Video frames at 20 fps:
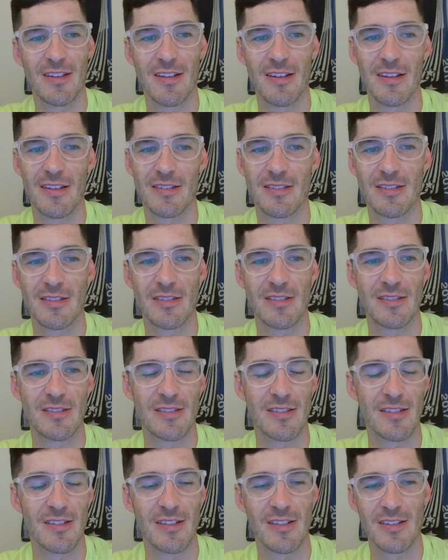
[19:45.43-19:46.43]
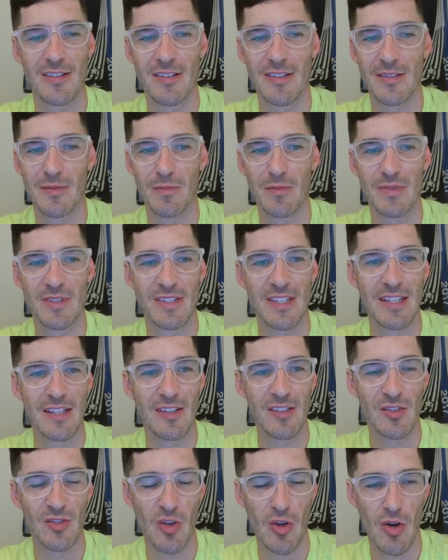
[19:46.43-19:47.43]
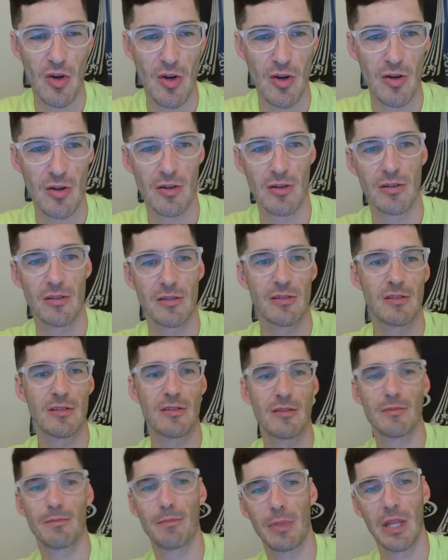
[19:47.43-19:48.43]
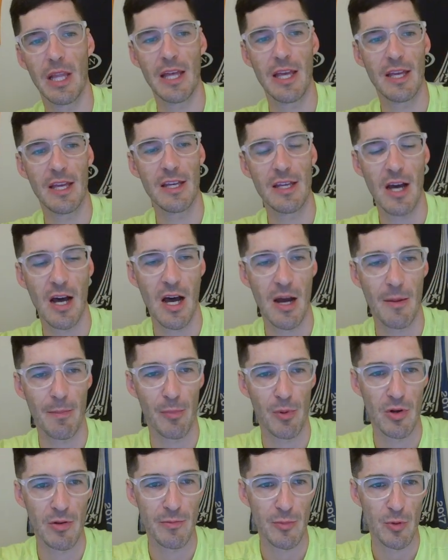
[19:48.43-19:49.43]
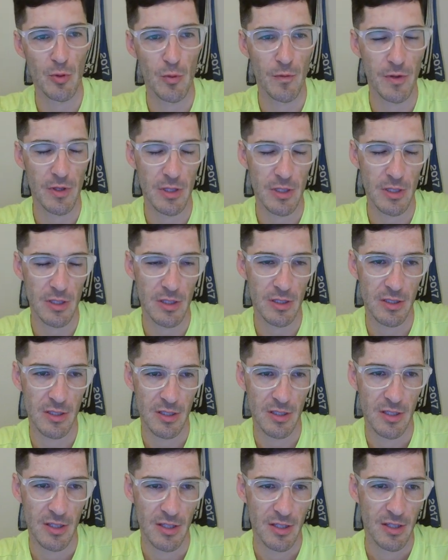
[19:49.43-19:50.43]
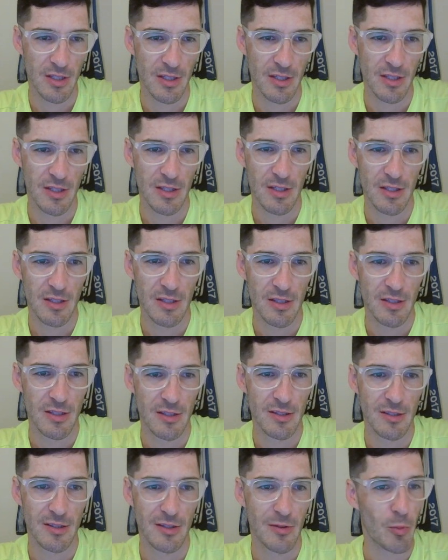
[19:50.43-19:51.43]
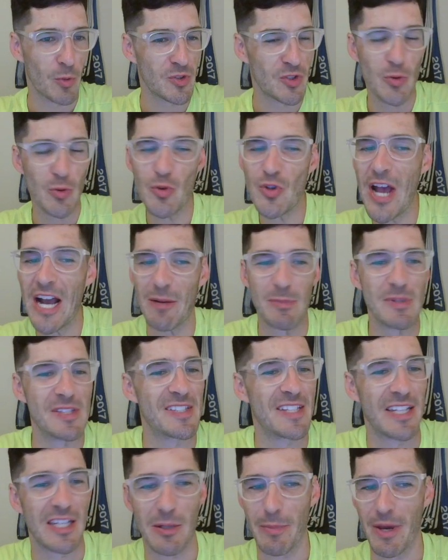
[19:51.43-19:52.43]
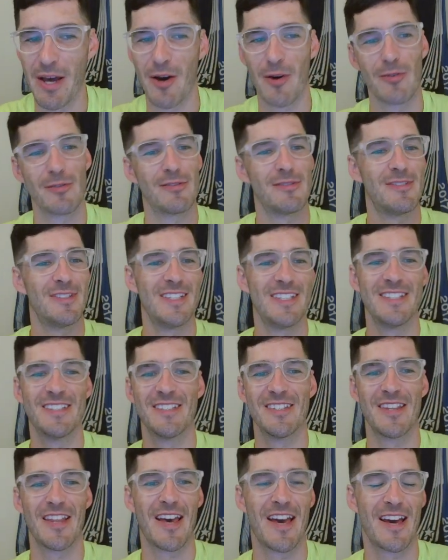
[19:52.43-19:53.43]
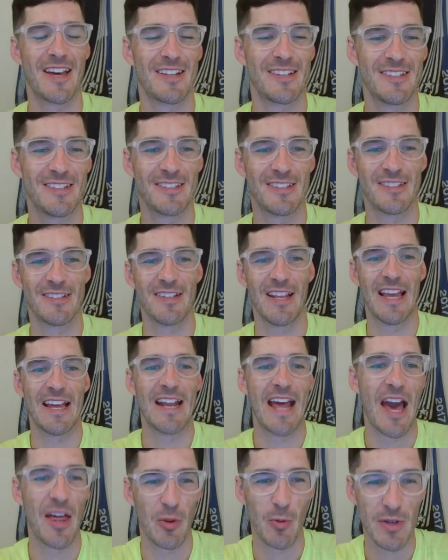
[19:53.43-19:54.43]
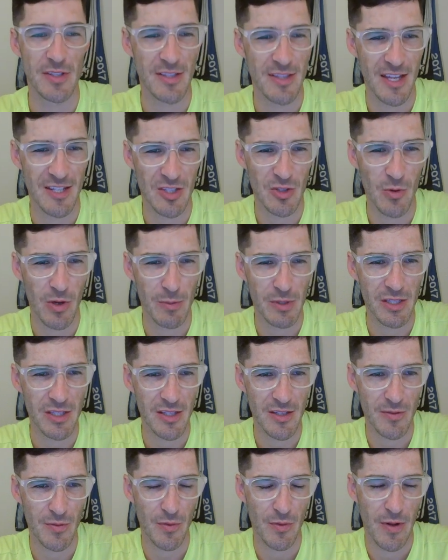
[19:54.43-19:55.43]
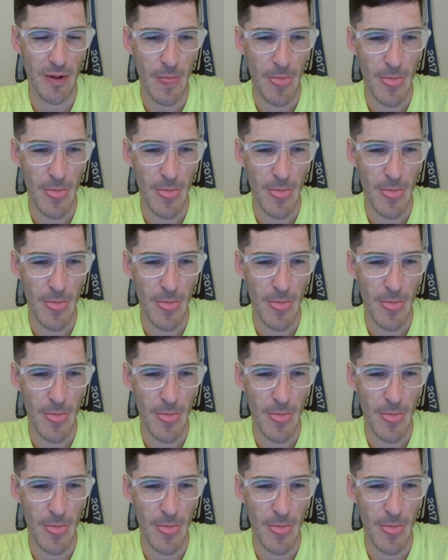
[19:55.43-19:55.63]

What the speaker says: It's sing-song, play, opera, movie. What's Hugh Jackman singing about? He's in that. Anne Hathaway's in that too, I believe.